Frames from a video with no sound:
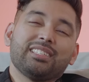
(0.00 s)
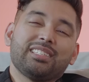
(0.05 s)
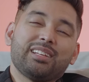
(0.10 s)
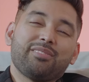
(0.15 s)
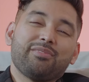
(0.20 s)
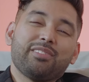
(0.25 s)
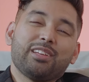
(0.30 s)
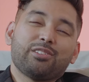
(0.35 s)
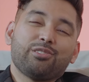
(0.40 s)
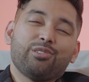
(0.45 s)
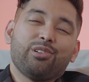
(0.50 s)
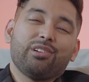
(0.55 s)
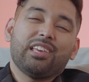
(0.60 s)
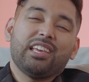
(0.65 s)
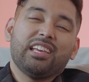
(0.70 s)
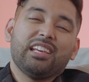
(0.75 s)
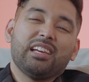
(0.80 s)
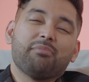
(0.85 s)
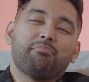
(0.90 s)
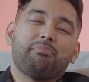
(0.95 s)
that we are
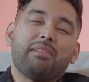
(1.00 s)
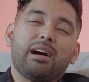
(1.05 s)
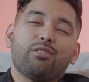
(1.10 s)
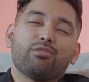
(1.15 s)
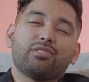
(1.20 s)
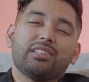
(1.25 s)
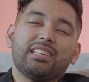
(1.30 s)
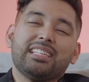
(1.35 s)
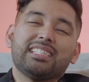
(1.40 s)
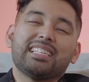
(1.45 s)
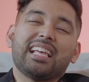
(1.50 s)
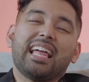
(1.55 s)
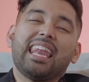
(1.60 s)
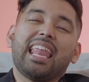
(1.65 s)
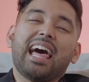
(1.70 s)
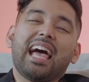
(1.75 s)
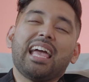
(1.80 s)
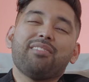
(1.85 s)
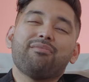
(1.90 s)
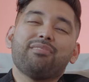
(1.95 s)
talking about, he's
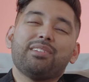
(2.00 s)
alive